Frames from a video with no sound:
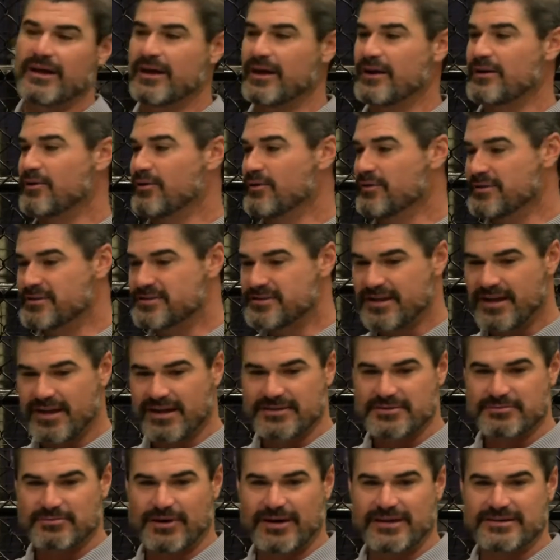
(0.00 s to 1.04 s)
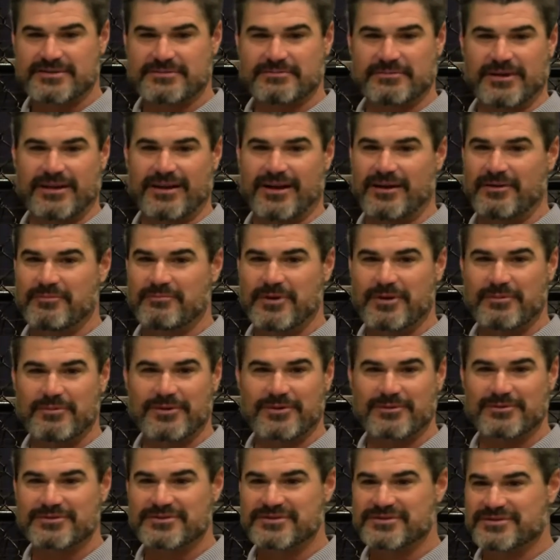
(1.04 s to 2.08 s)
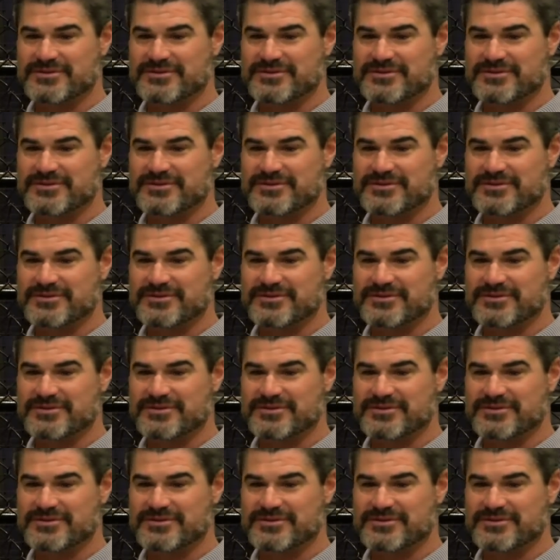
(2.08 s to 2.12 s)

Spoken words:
I got all these scouts watching me, and I remember it